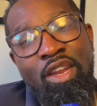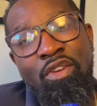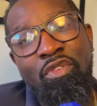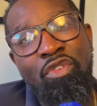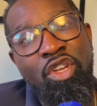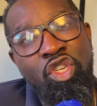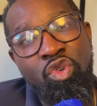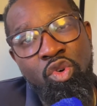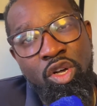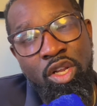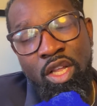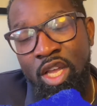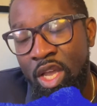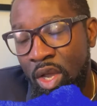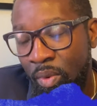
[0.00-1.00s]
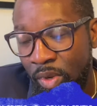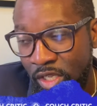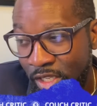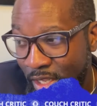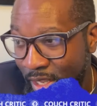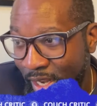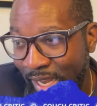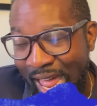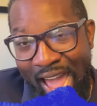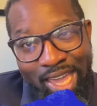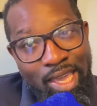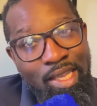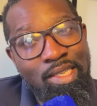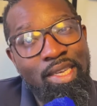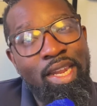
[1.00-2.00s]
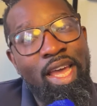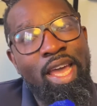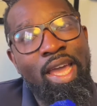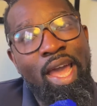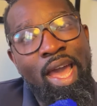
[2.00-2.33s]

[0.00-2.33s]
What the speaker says: individual, was lacking today.